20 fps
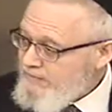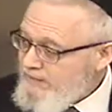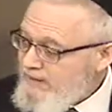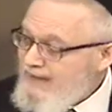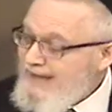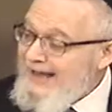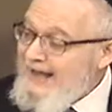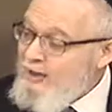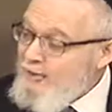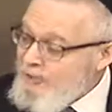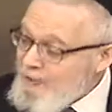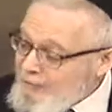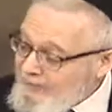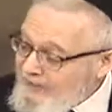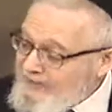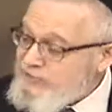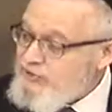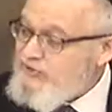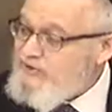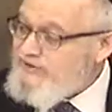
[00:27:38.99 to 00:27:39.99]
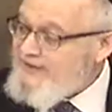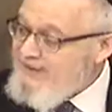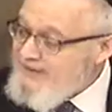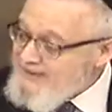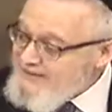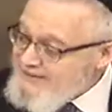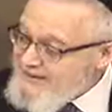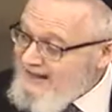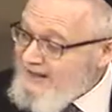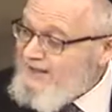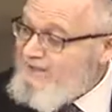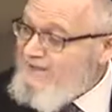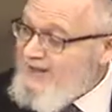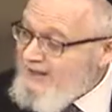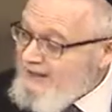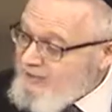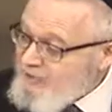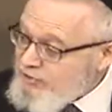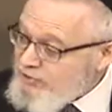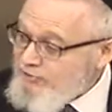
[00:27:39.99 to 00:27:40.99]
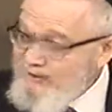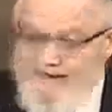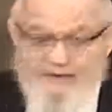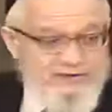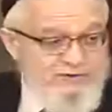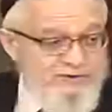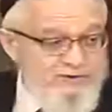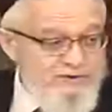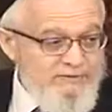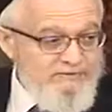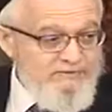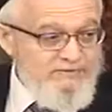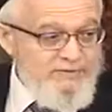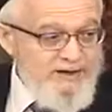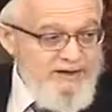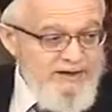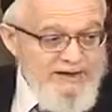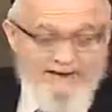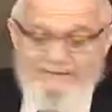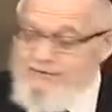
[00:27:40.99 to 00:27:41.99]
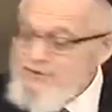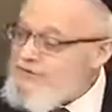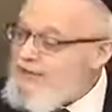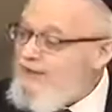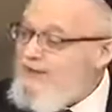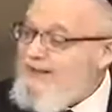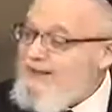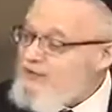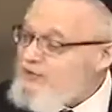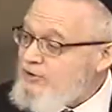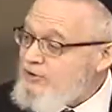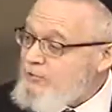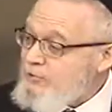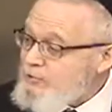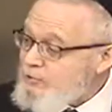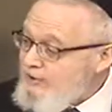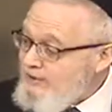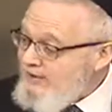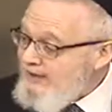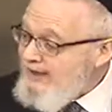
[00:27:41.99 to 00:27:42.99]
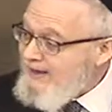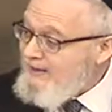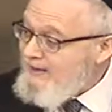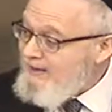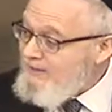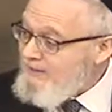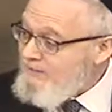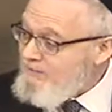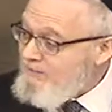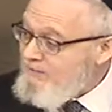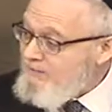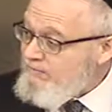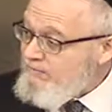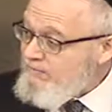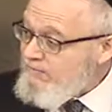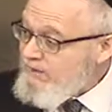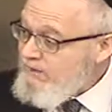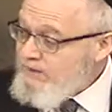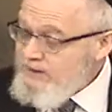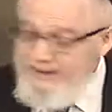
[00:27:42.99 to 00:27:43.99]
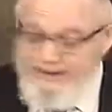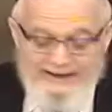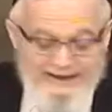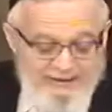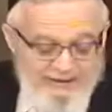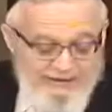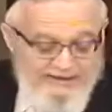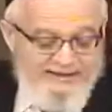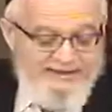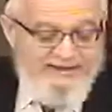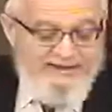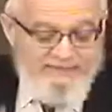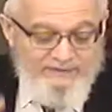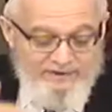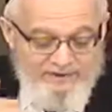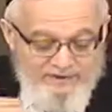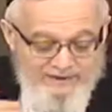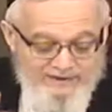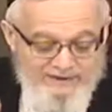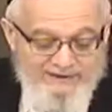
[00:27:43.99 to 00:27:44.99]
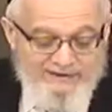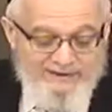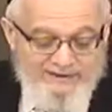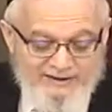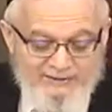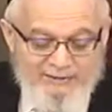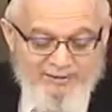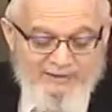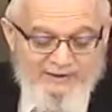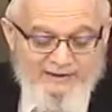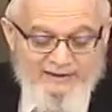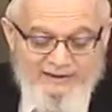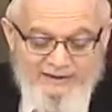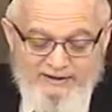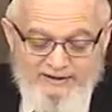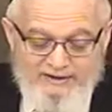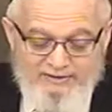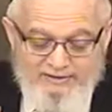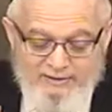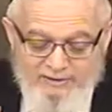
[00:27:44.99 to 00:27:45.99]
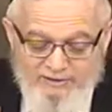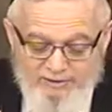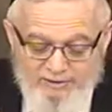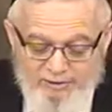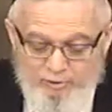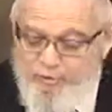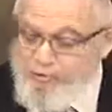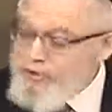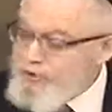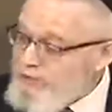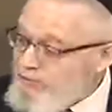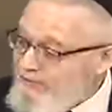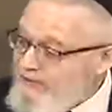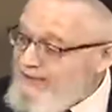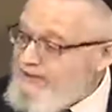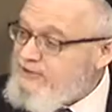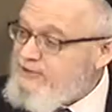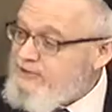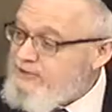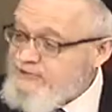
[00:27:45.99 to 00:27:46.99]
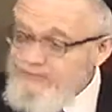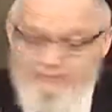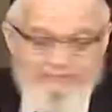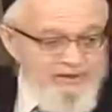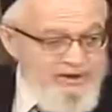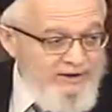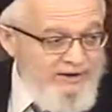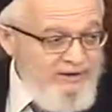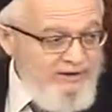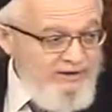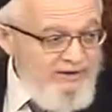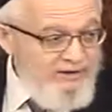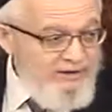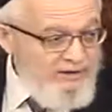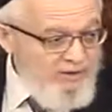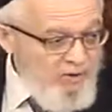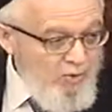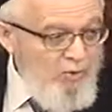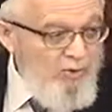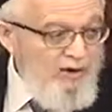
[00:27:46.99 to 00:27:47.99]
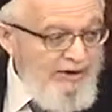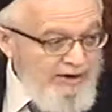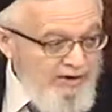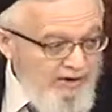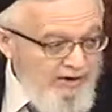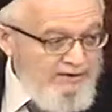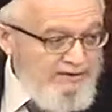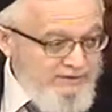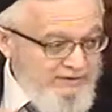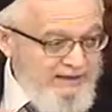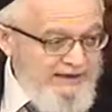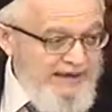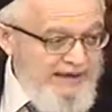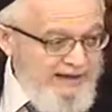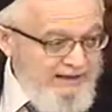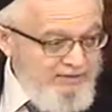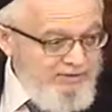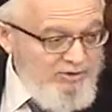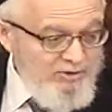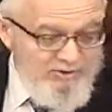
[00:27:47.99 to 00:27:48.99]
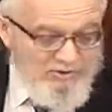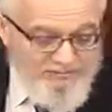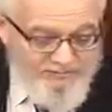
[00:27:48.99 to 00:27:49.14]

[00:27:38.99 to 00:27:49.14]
How could Rashi say it's not a valid transfer? If it's done outside Yerushalayim, here it says if he does it deliberately, the Kedusha transfers from the coin onto the animal,